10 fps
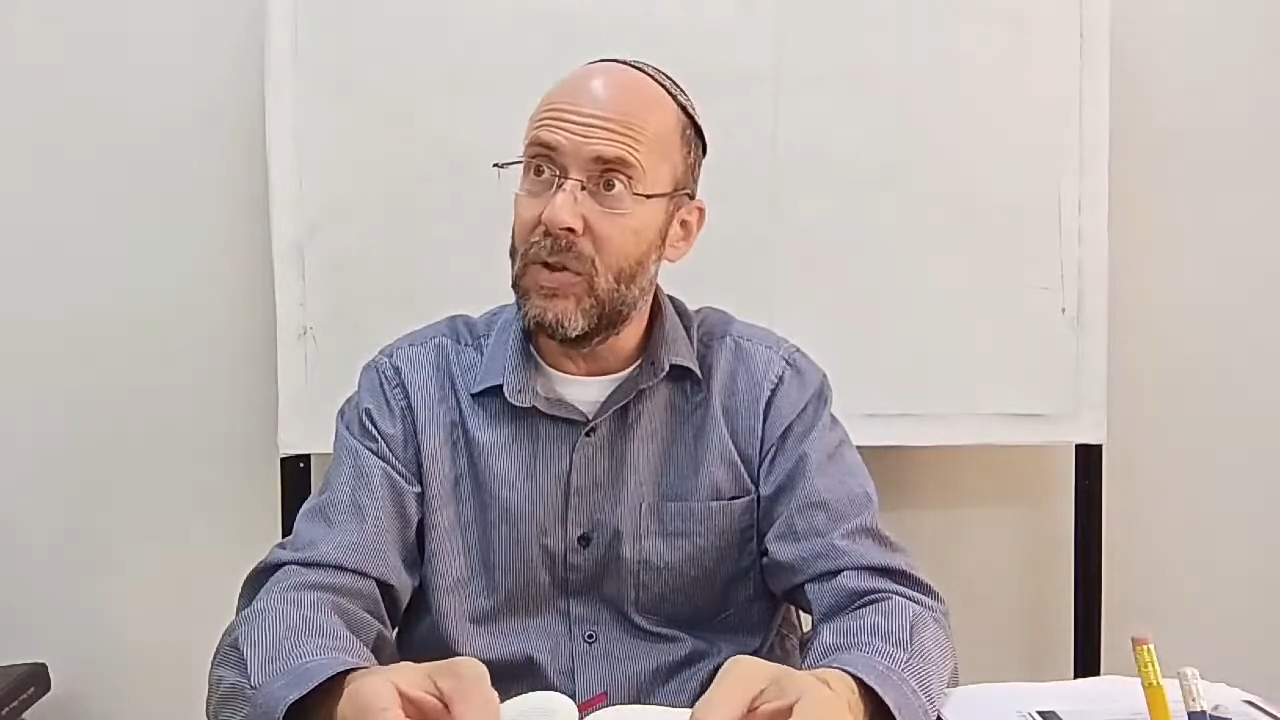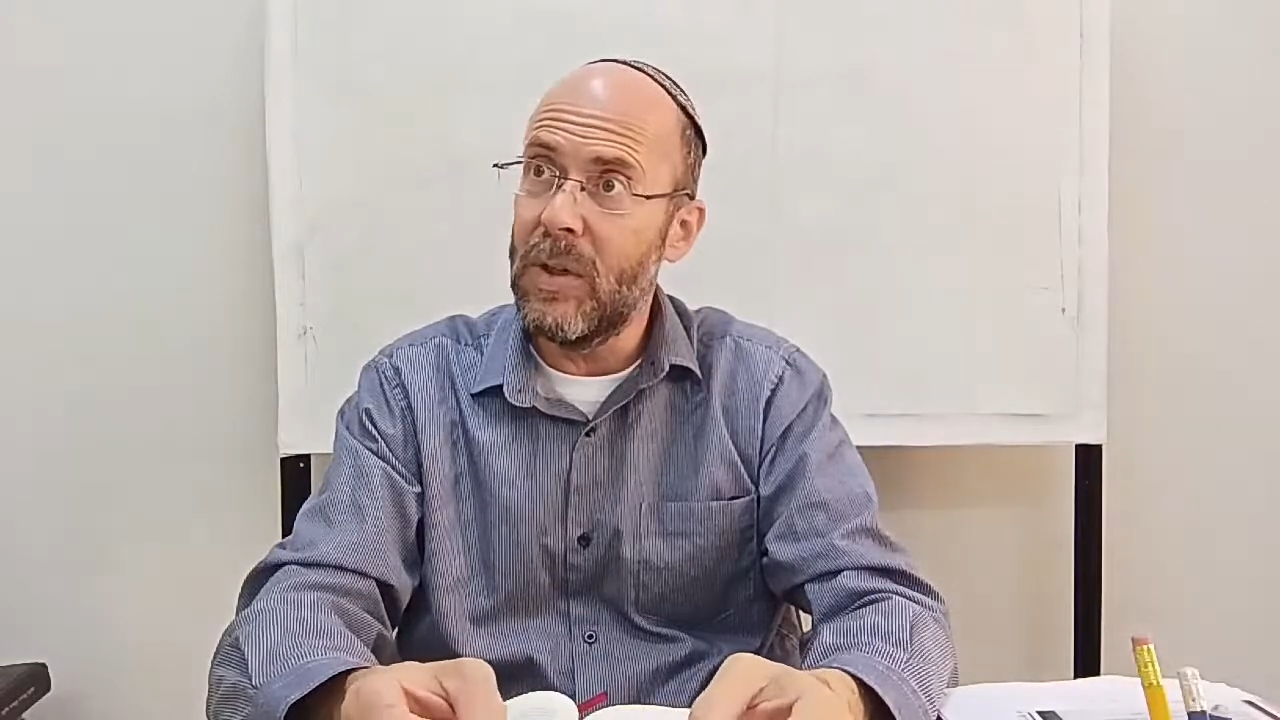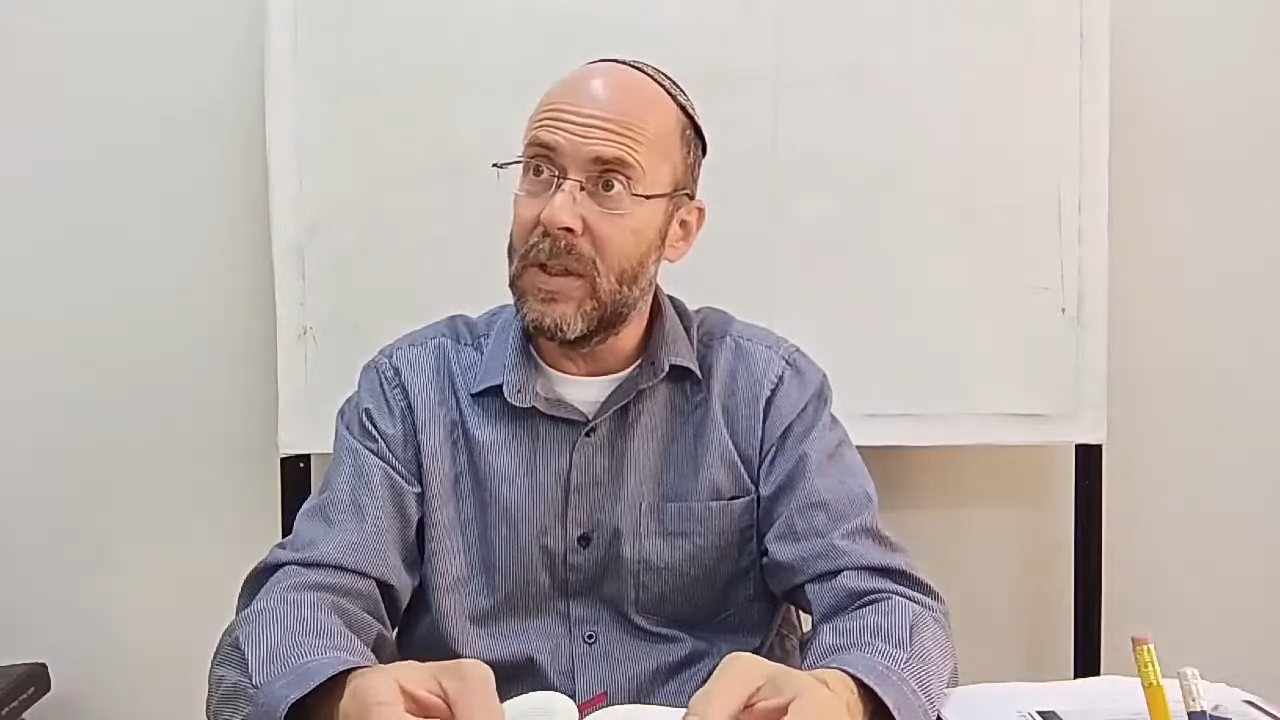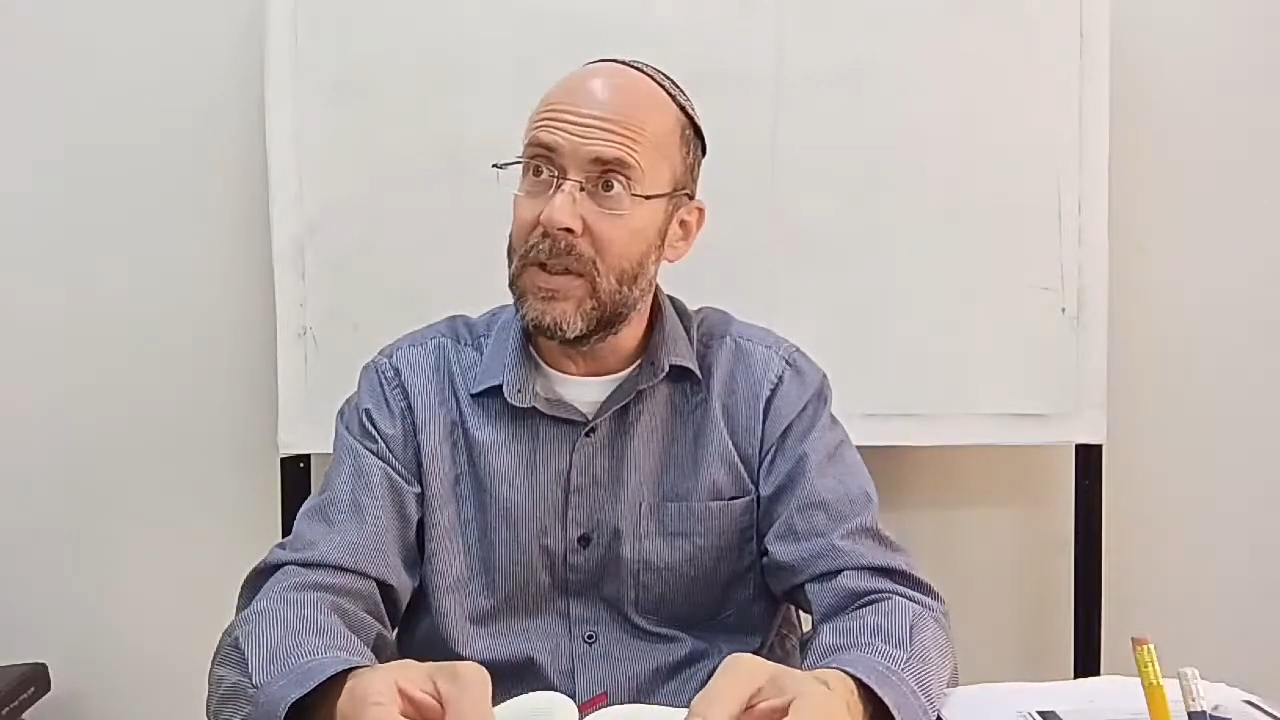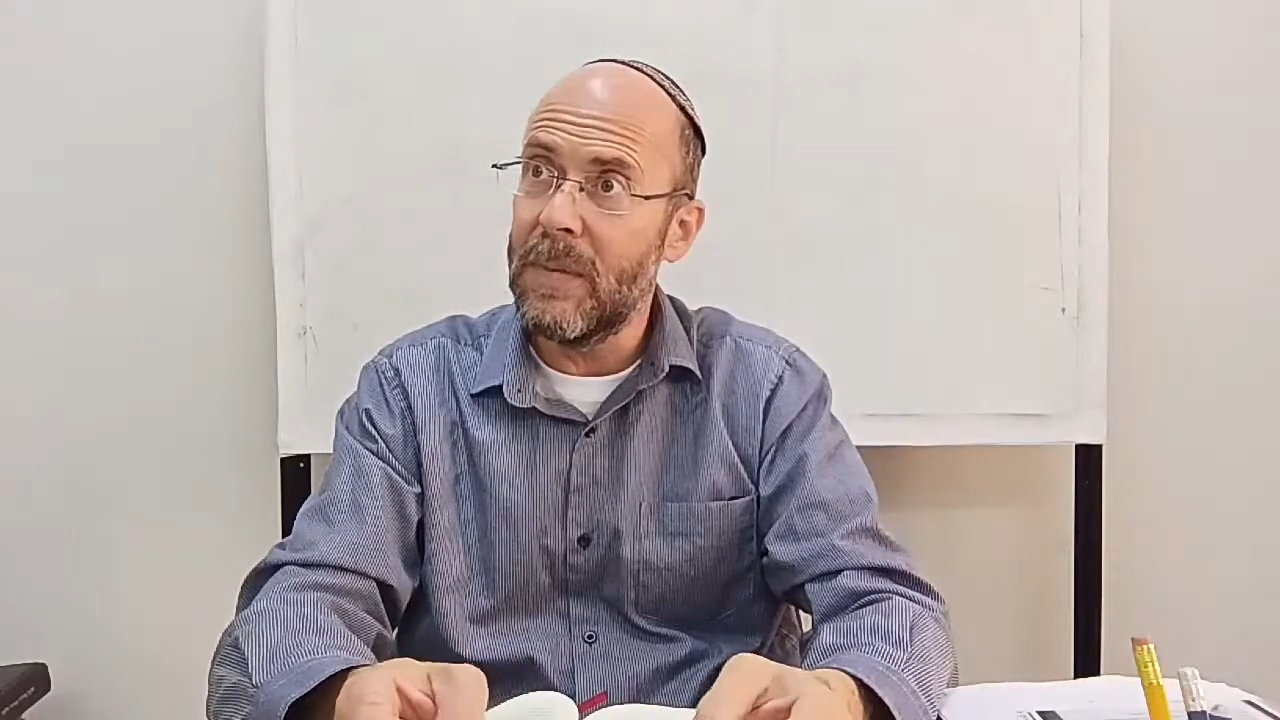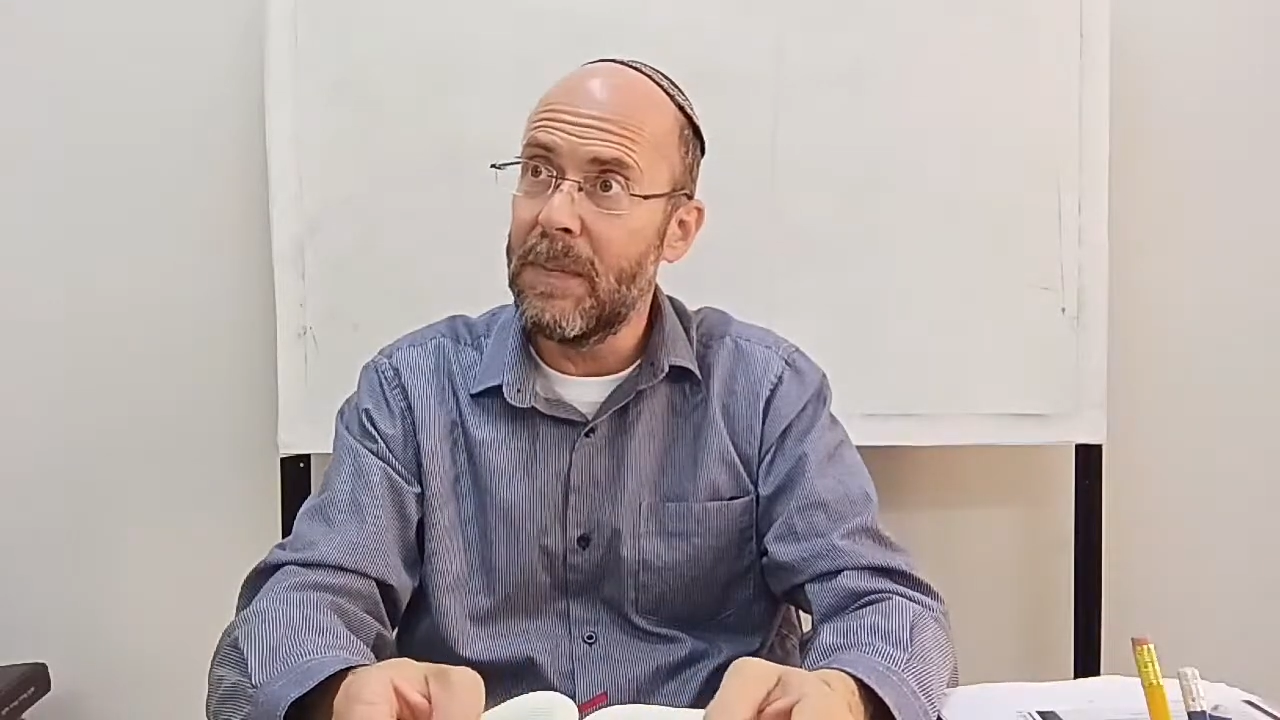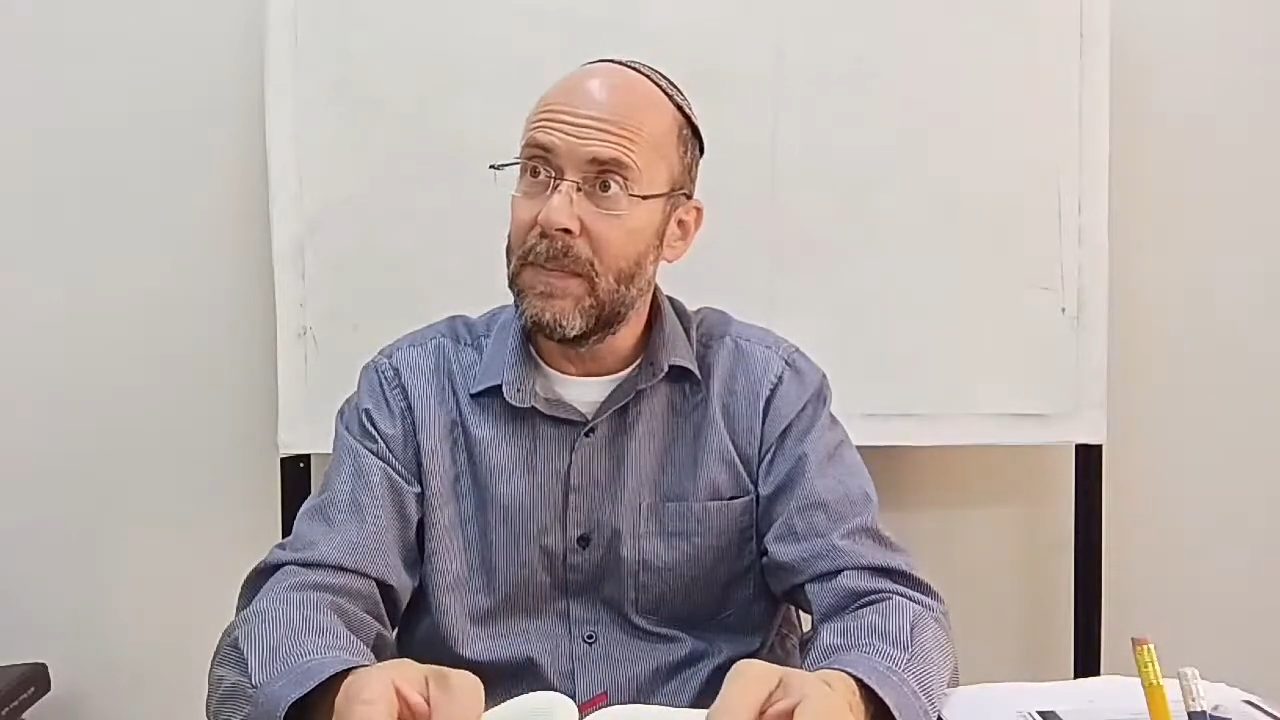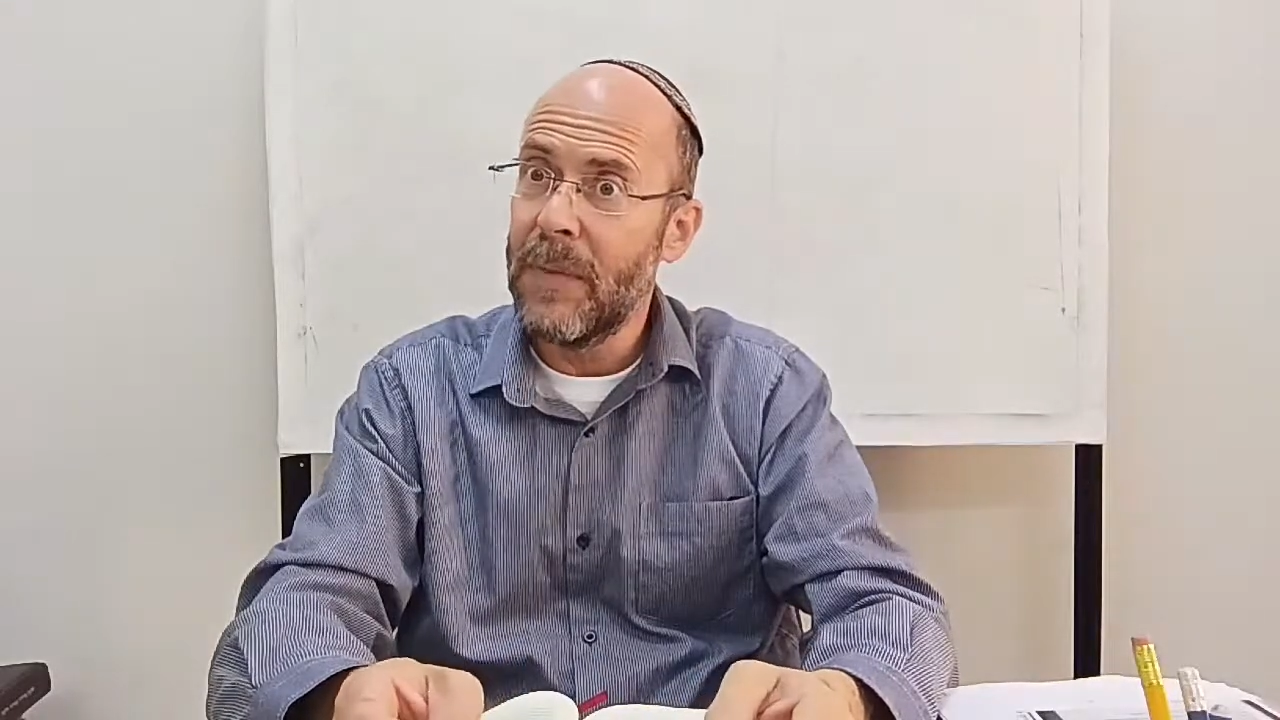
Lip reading: Judaism,